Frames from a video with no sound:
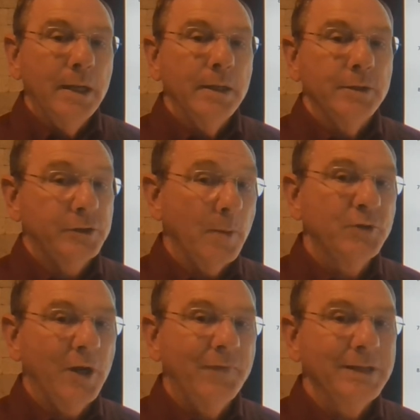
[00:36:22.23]

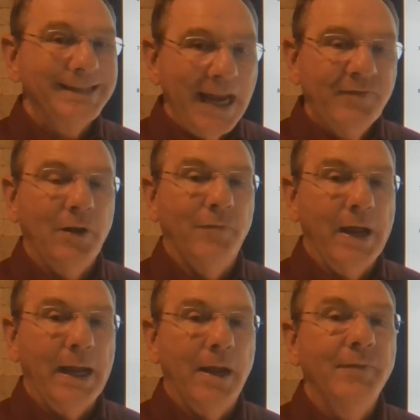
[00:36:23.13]
subsurface safety
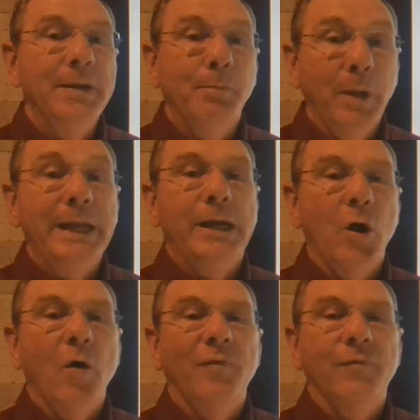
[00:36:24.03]
valve and bleed
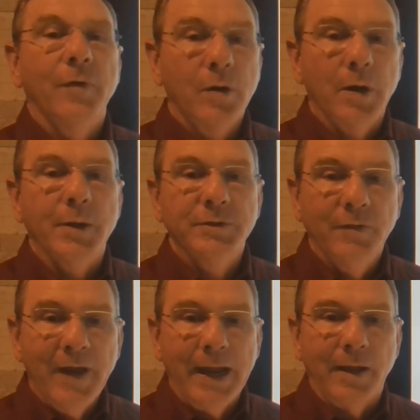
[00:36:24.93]
off across the
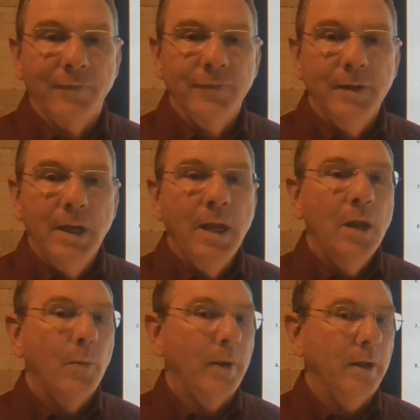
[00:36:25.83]
valve.
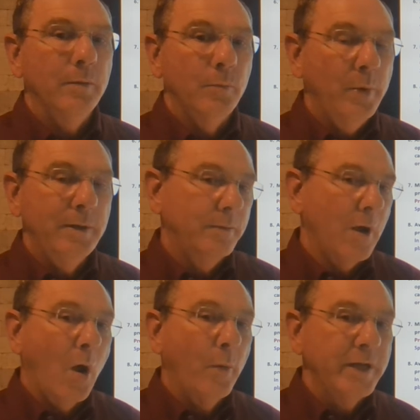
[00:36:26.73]
Well, we
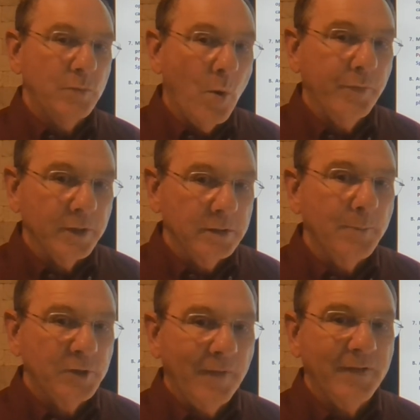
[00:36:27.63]
always want the
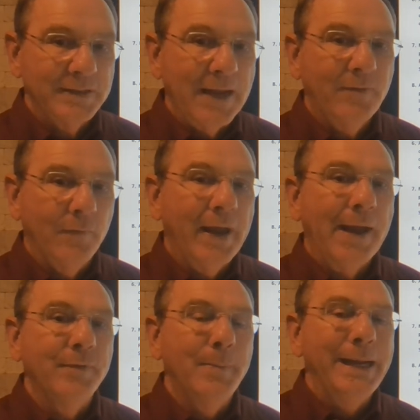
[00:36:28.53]
subsurface safety
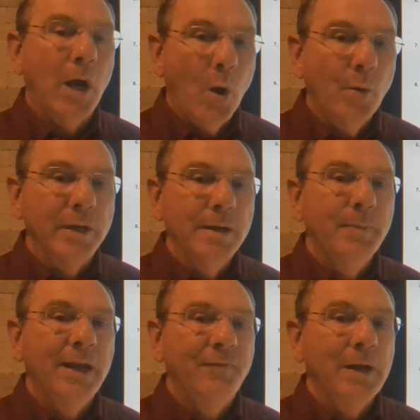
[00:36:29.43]
valve to be holding,
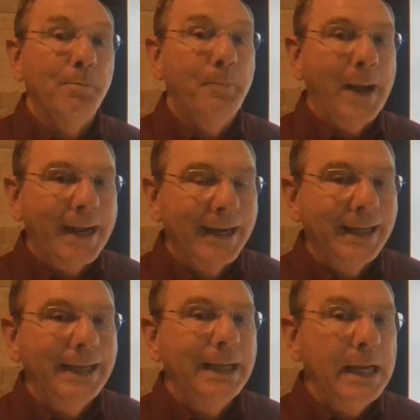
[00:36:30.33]
but if it
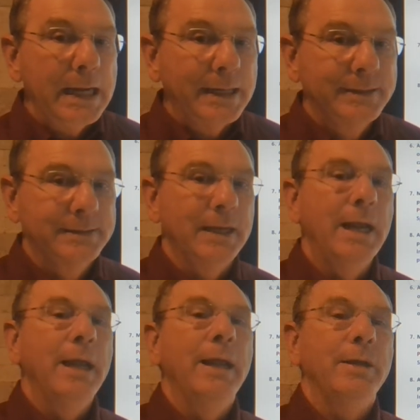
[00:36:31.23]
barely leaks,
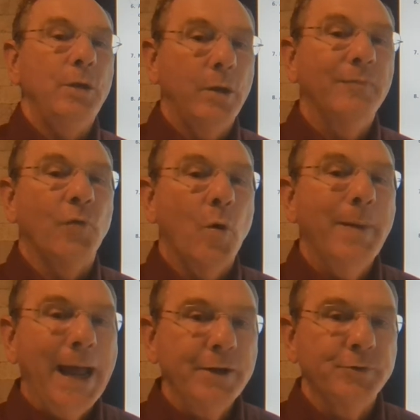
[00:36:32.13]
you could form
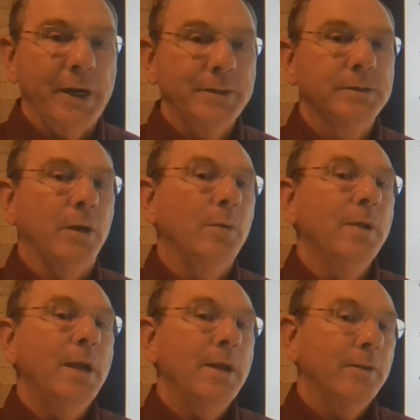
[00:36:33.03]
hydrates.
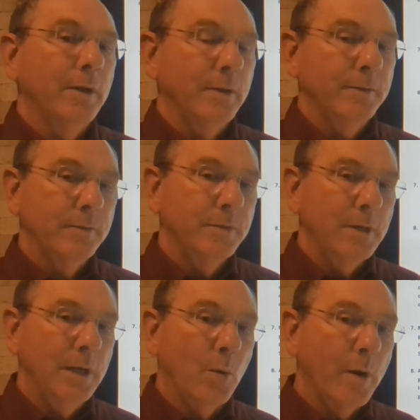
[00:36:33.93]
So
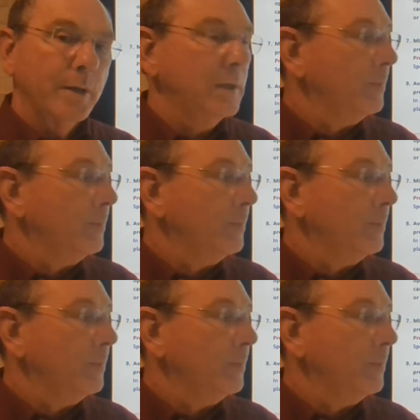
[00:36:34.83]
in order to